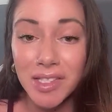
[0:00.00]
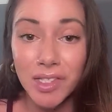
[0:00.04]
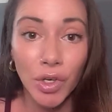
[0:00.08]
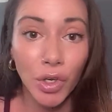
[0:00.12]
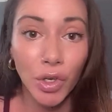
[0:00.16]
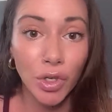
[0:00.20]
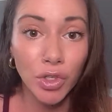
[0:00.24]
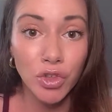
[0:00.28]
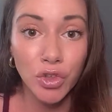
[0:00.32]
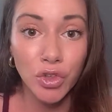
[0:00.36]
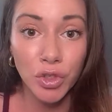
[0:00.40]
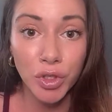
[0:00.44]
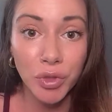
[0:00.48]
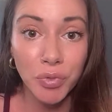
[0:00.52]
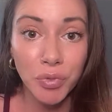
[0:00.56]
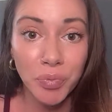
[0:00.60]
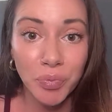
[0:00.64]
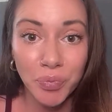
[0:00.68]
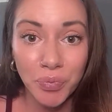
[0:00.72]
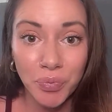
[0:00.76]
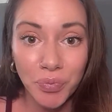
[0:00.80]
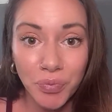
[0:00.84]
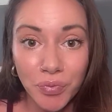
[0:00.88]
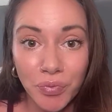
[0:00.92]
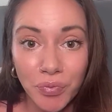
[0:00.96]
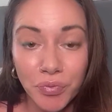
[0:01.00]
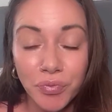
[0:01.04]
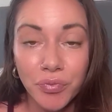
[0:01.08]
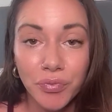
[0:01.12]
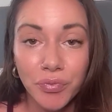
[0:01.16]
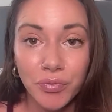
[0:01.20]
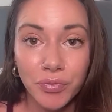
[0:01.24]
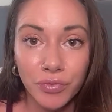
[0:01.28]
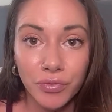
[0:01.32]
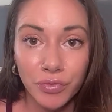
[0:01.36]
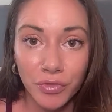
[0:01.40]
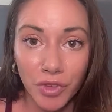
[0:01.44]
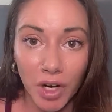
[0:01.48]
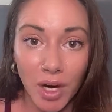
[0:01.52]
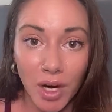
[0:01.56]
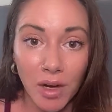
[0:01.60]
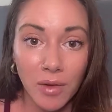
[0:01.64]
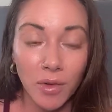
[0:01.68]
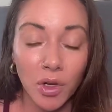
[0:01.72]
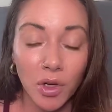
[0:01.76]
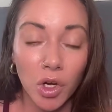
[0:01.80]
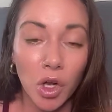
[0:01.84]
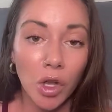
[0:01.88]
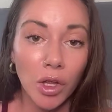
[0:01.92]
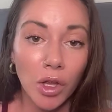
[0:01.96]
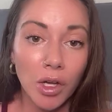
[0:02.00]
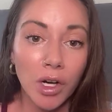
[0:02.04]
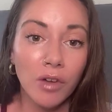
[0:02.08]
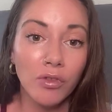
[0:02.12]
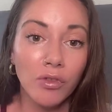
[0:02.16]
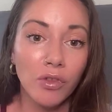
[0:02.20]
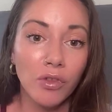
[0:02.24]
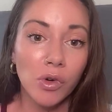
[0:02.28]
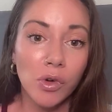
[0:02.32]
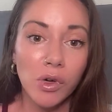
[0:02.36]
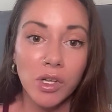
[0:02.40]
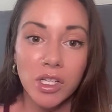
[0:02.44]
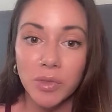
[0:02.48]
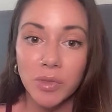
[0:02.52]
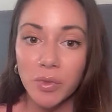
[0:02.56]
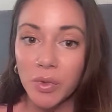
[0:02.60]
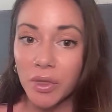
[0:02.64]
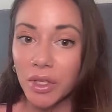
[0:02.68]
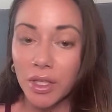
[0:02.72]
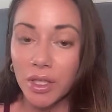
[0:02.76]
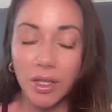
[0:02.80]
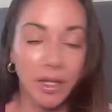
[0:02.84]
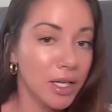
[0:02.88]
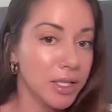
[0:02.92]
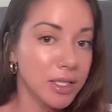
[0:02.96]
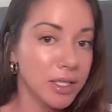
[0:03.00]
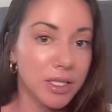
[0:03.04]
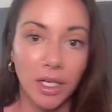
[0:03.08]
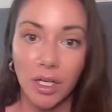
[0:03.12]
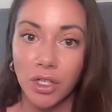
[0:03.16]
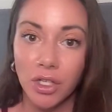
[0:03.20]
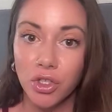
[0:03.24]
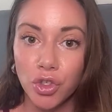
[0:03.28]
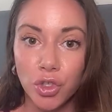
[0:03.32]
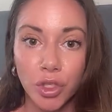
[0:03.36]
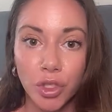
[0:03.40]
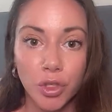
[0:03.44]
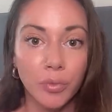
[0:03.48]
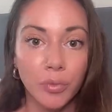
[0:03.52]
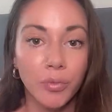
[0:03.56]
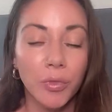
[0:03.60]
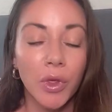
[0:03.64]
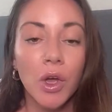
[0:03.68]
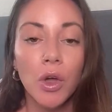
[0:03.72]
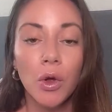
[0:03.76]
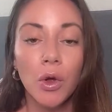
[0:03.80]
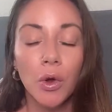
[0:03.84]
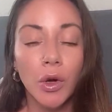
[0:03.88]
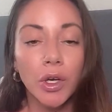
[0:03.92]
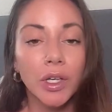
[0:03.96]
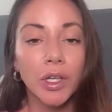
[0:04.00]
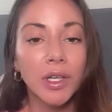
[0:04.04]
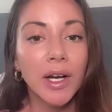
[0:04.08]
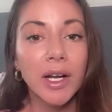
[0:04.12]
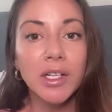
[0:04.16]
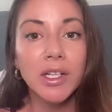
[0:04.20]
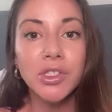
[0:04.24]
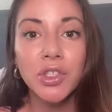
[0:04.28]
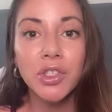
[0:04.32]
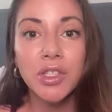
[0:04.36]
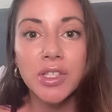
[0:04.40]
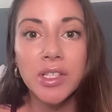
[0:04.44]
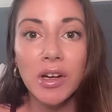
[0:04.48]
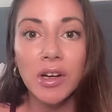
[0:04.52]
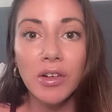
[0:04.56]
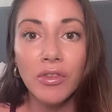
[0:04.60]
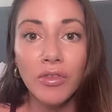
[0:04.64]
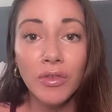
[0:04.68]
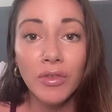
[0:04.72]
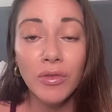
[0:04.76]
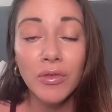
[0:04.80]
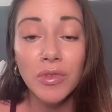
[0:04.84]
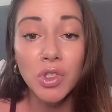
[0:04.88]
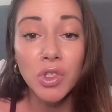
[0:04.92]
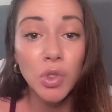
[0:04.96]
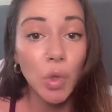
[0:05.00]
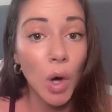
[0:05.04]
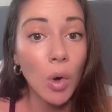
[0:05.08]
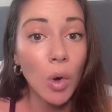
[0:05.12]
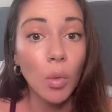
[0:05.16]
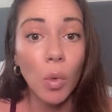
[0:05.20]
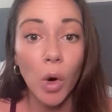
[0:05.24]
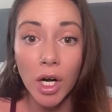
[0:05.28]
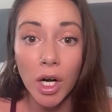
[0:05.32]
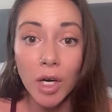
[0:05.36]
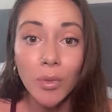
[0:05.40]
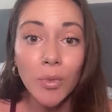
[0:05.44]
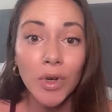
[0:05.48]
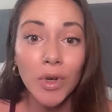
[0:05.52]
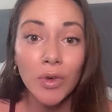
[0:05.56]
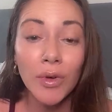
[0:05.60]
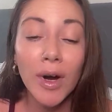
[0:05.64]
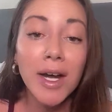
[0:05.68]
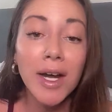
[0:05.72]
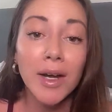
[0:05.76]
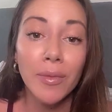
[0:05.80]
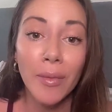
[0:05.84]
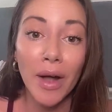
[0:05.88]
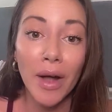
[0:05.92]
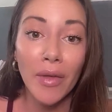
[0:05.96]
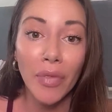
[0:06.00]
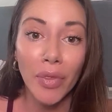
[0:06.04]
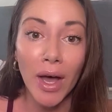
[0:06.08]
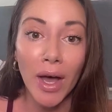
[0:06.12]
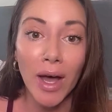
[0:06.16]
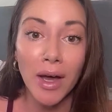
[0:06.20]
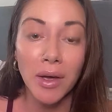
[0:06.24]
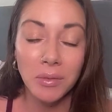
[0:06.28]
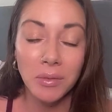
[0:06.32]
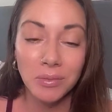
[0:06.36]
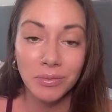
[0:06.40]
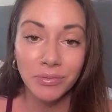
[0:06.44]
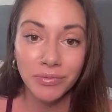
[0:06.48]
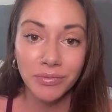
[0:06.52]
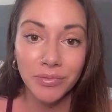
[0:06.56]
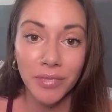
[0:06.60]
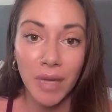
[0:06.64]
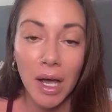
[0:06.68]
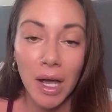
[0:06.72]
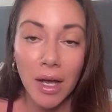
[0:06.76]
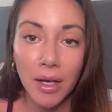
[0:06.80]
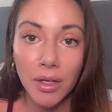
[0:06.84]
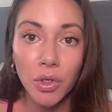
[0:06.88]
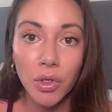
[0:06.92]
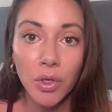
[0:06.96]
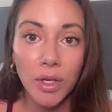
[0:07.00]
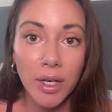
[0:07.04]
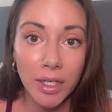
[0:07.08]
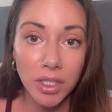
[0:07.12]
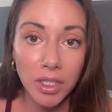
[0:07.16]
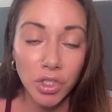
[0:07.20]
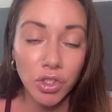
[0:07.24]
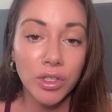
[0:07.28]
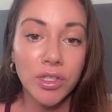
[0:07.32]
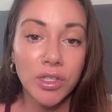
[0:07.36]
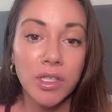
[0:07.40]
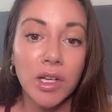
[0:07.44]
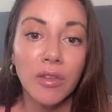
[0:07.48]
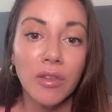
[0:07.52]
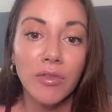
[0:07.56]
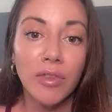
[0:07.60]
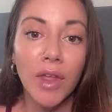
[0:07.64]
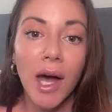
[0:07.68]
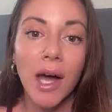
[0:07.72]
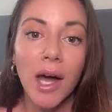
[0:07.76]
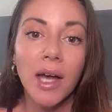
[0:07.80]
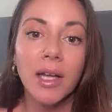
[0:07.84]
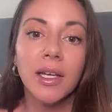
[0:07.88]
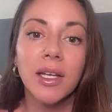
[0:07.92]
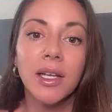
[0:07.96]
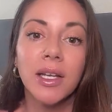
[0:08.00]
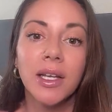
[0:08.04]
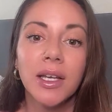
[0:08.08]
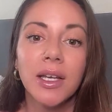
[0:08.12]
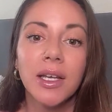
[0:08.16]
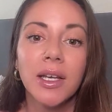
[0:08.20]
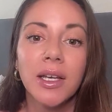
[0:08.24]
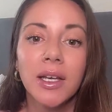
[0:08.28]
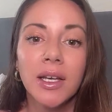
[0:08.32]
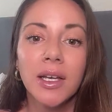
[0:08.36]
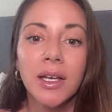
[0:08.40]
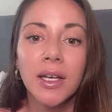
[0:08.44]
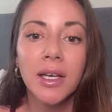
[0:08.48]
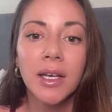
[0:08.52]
That's not true, right? Call it out for what it is. Be like, that's not true. Or you can ask yourself, do I want to be right about that? You can ask yourself that.